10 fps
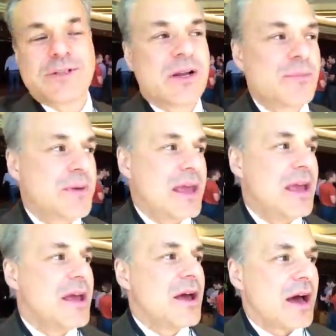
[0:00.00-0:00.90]
It's going to
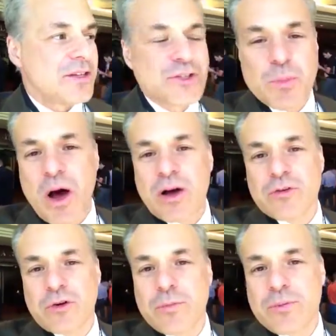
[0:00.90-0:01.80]
be a small group